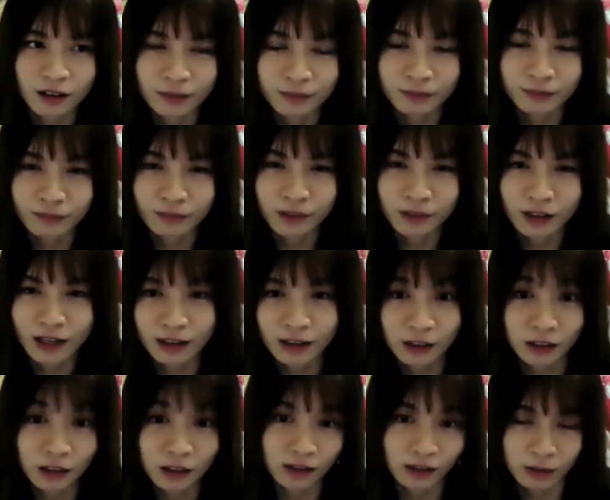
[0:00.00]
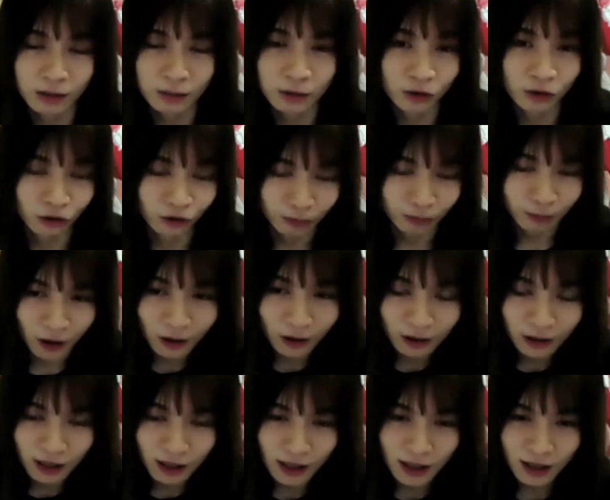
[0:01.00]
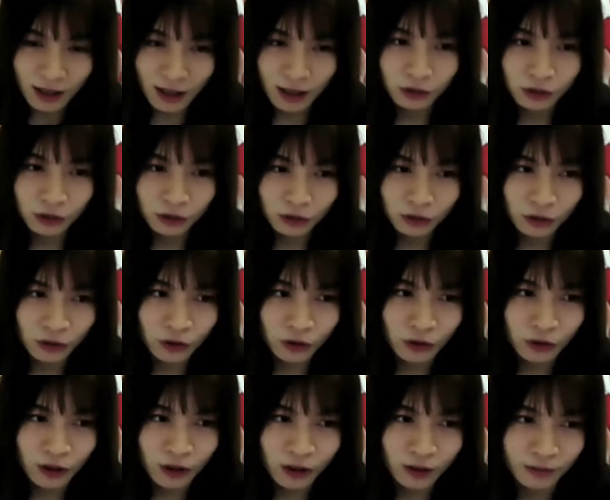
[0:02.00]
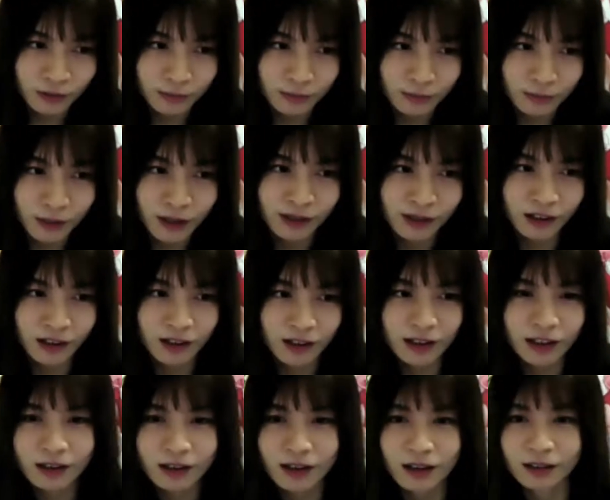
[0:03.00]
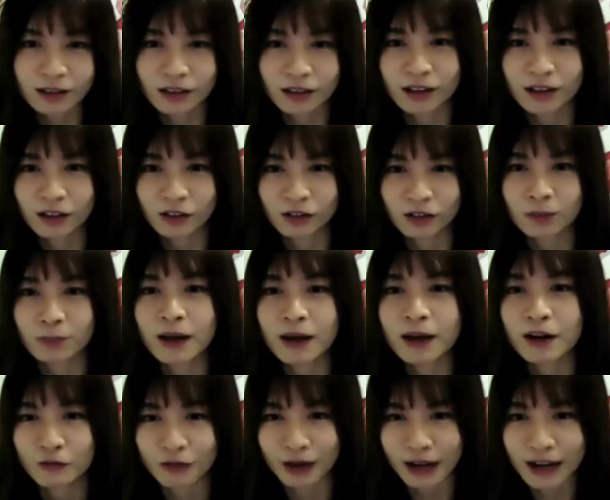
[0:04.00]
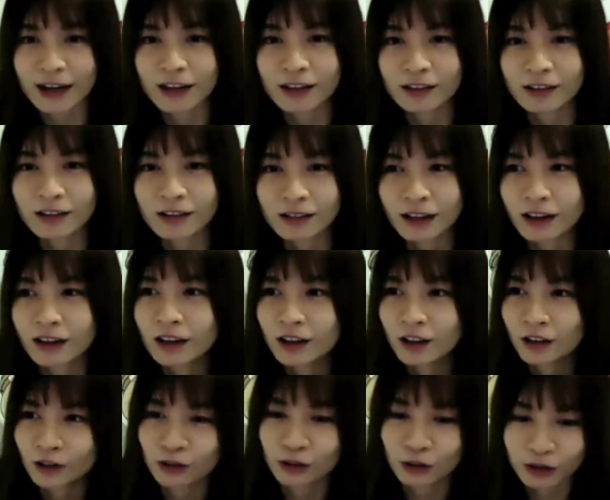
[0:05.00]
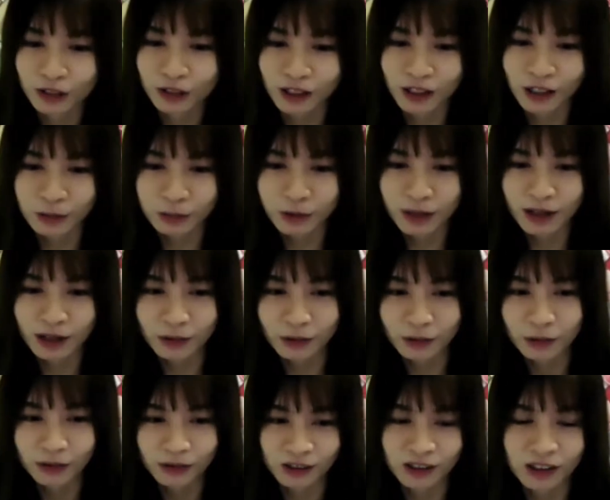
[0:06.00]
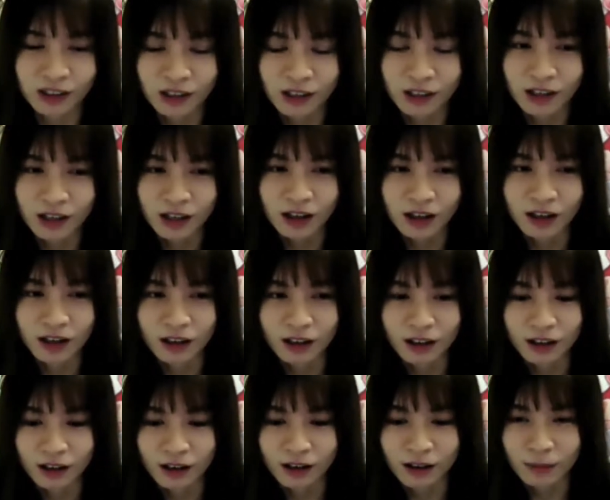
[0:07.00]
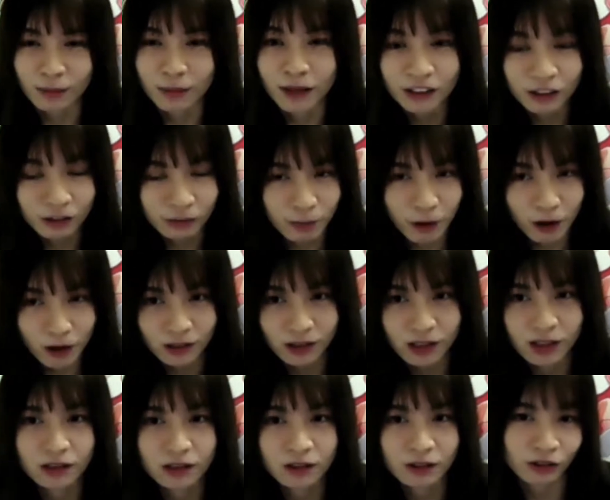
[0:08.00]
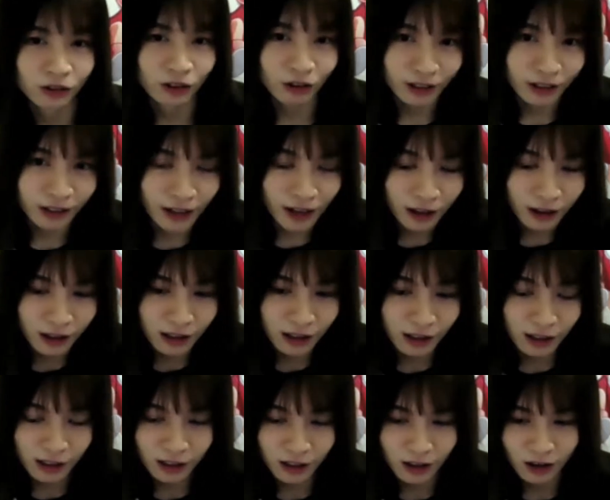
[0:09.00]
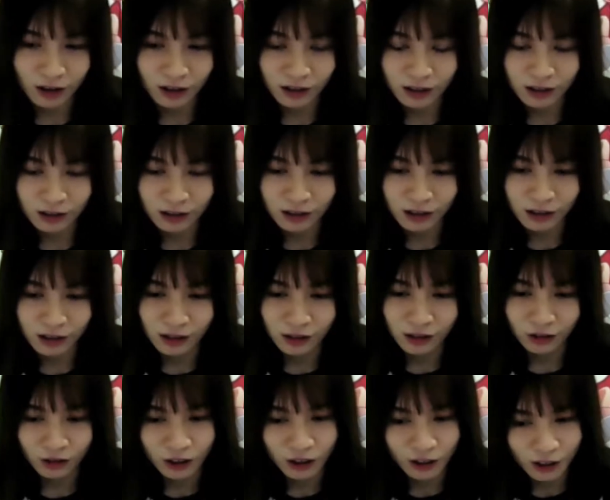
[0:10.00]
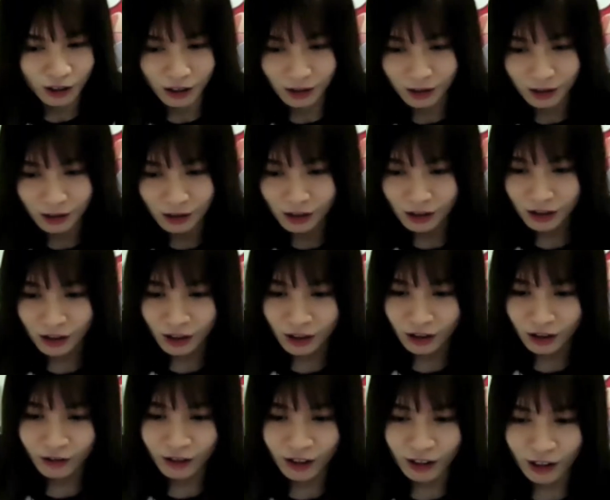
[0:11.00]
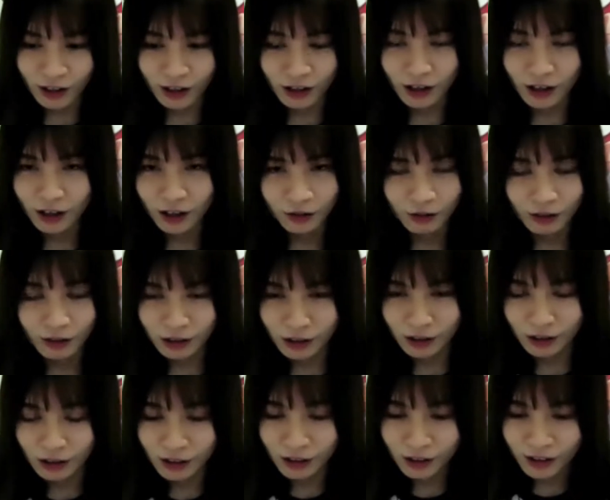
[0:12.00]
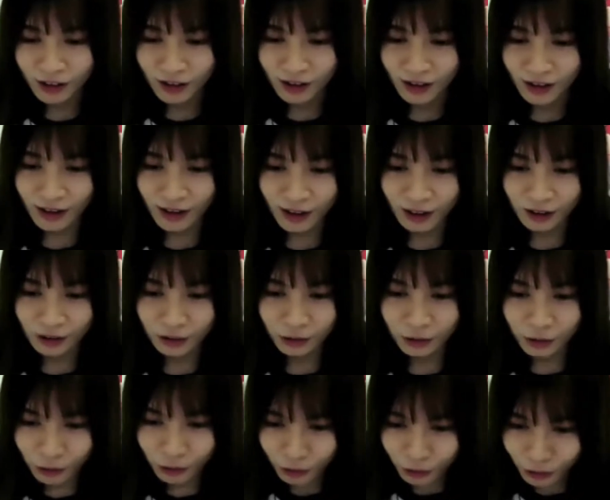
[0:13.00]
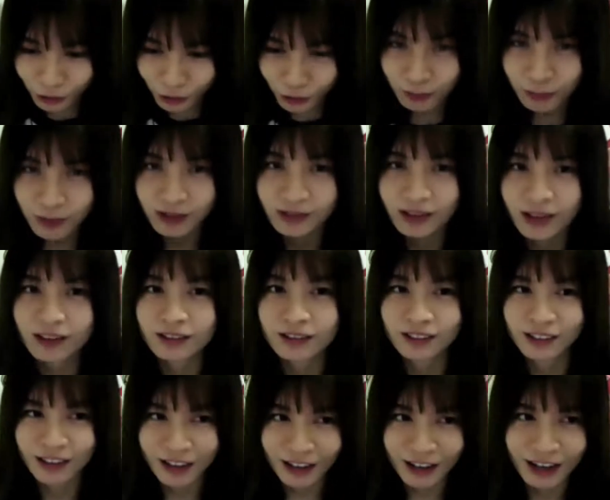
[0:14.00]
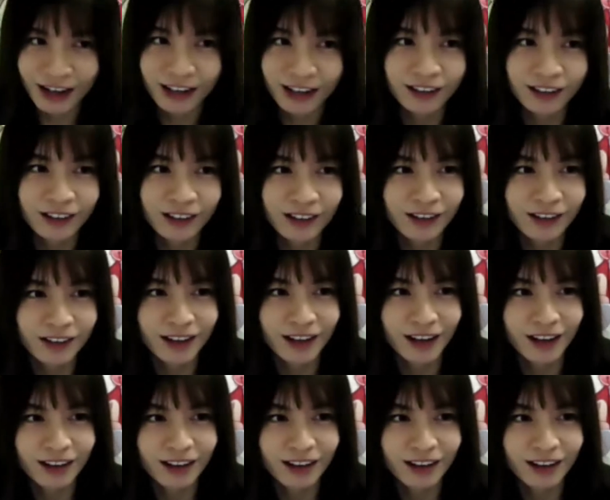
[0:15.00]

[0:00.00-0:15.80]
the editor is able to spot. And also, basically, there's an extra pair of eyes, so they help us to see blind spots in the storytelling or in a drawing, right? Everything. And also, besides that, I think that